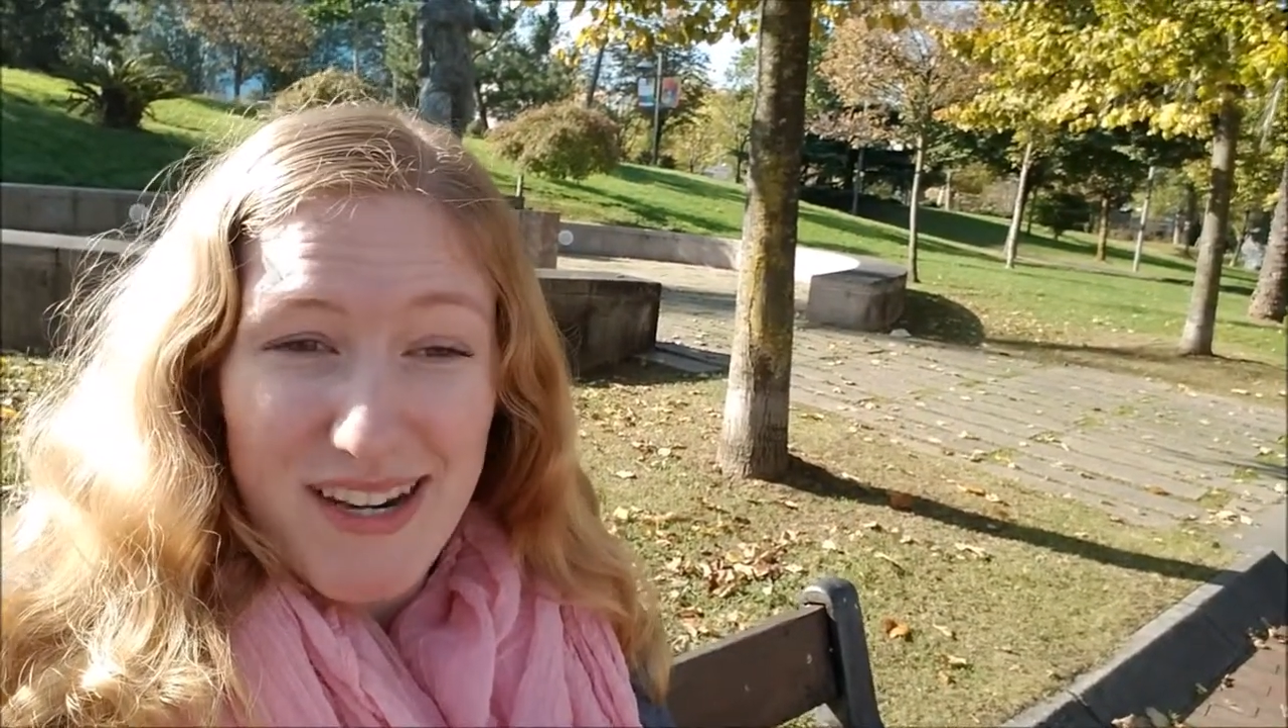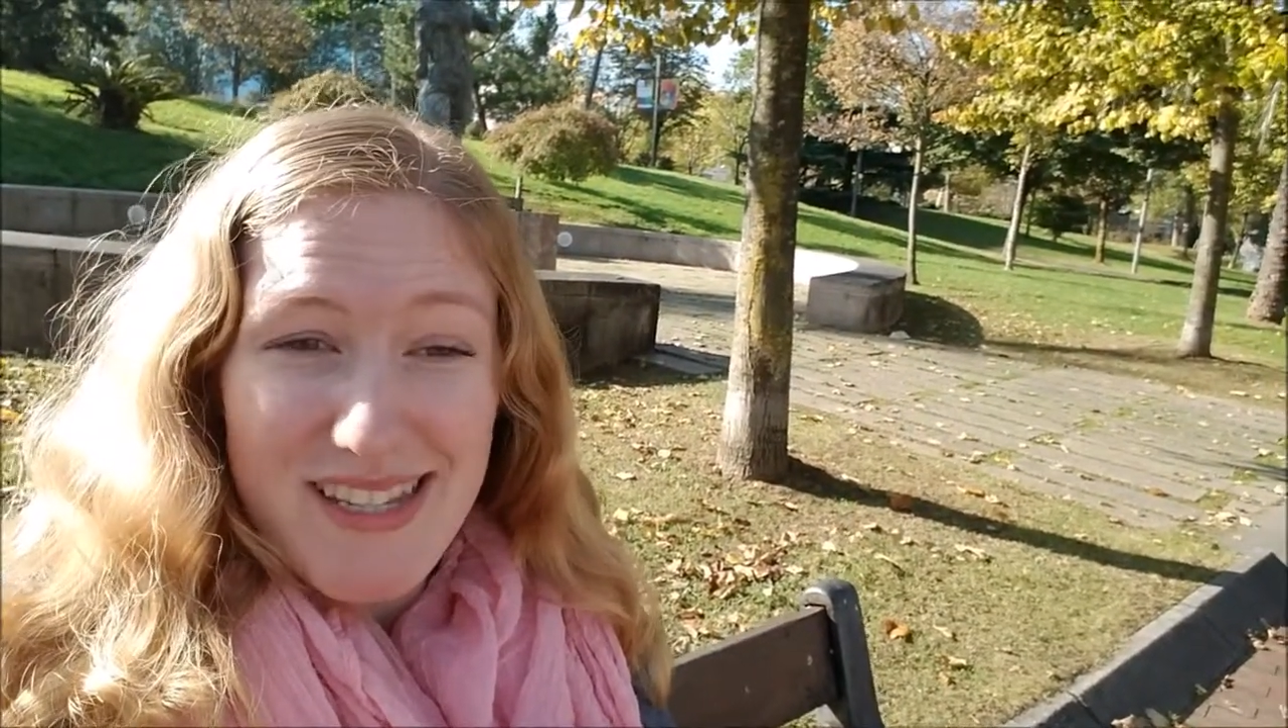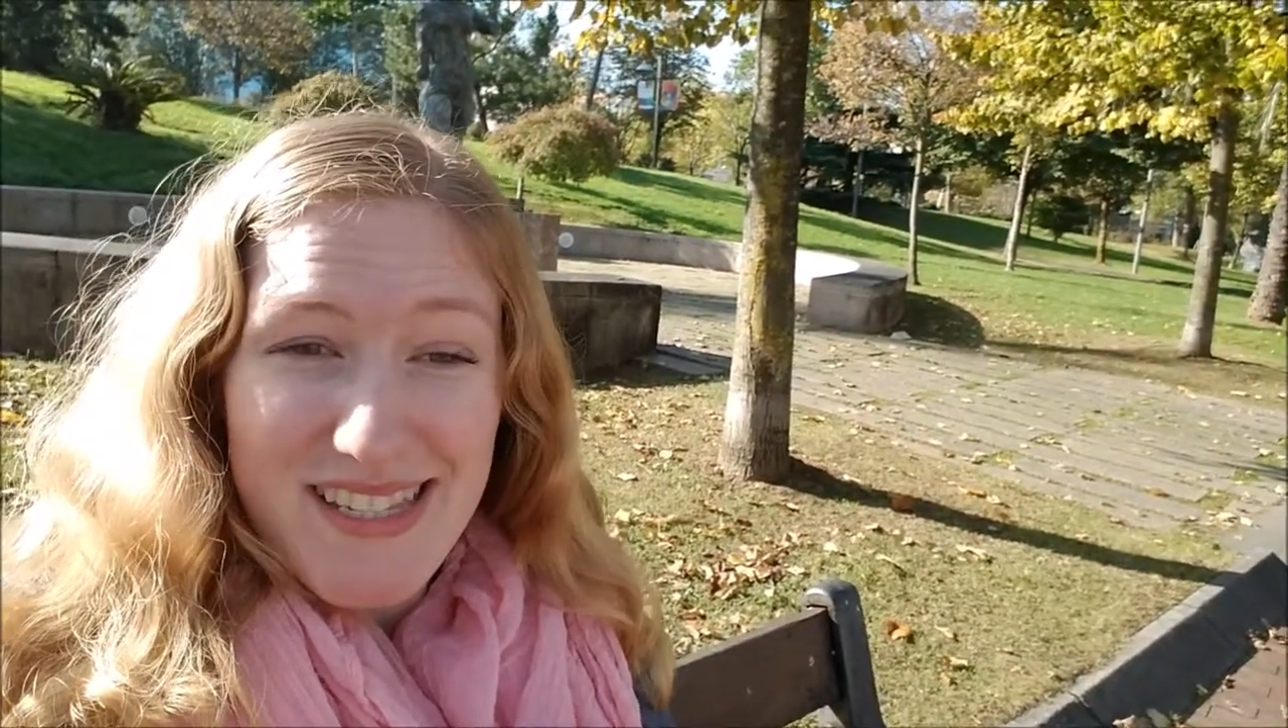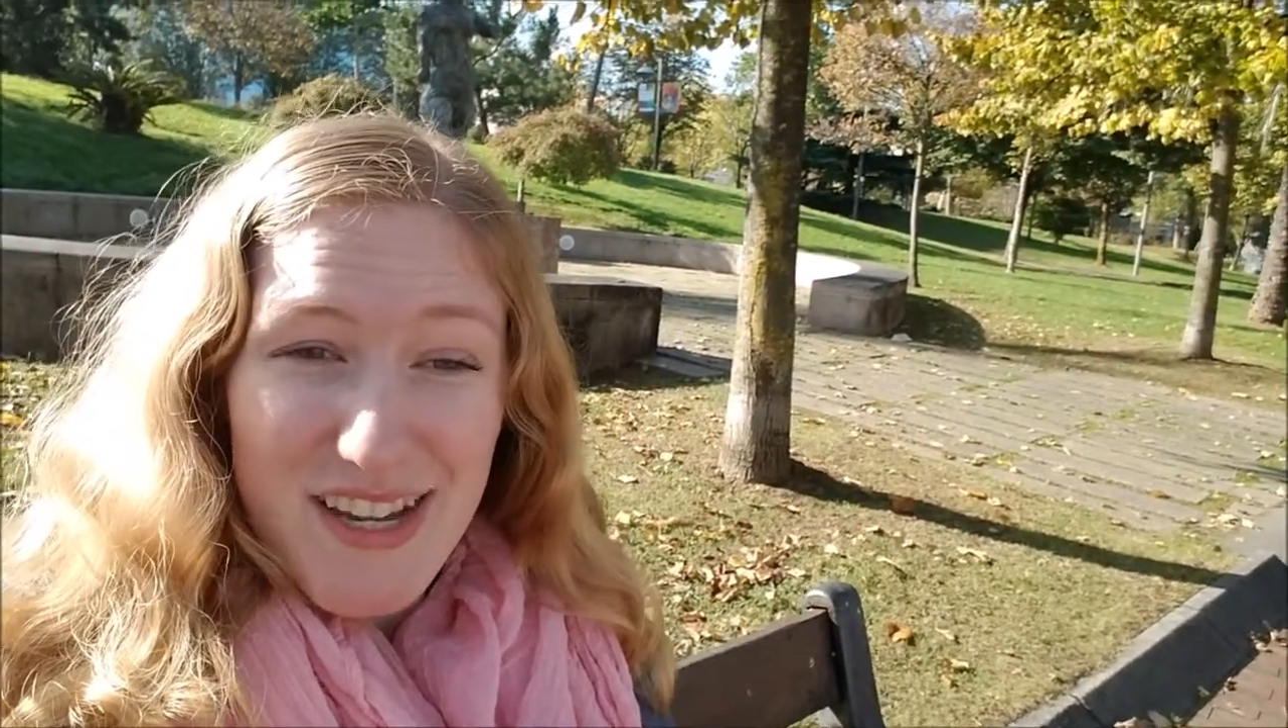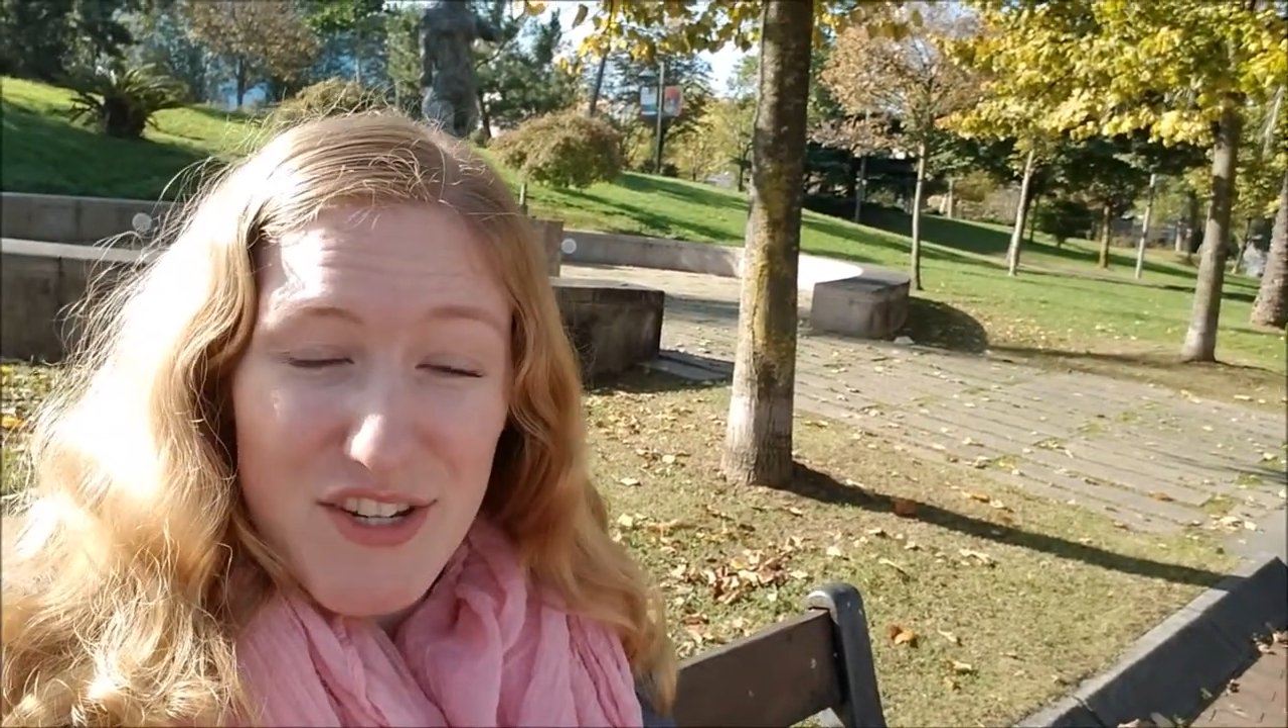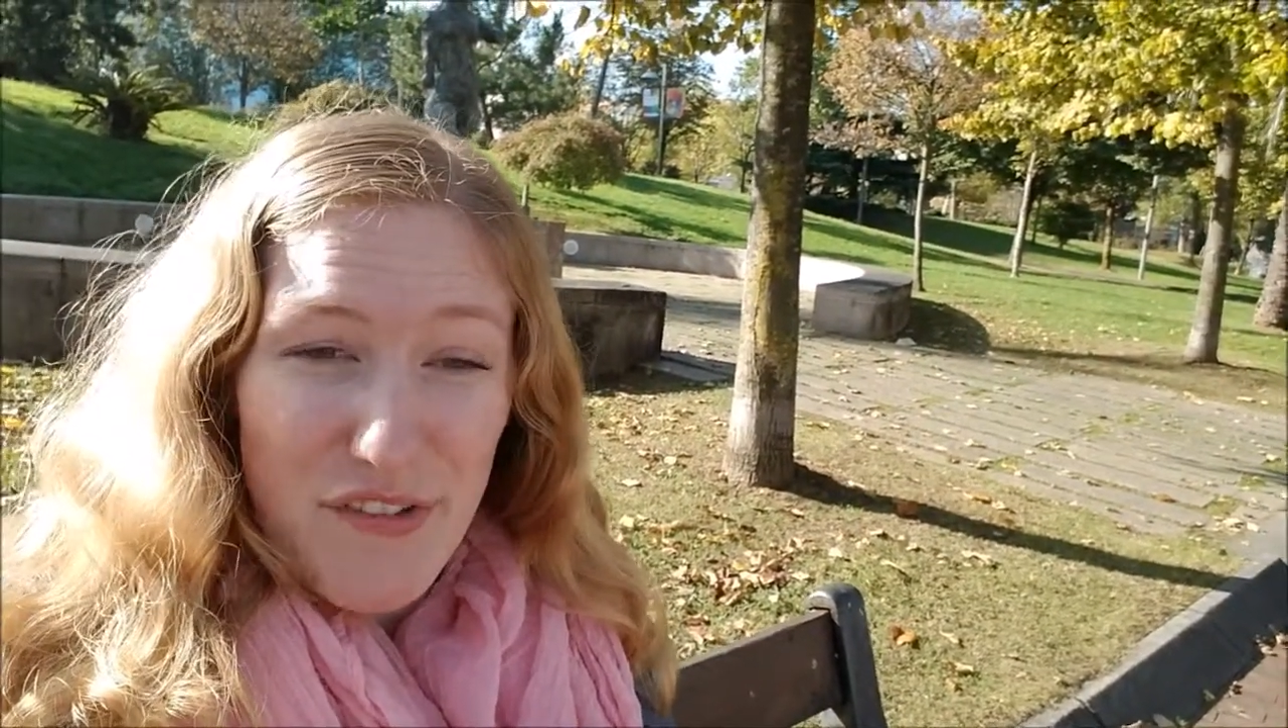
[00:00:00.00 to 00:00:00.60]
It is such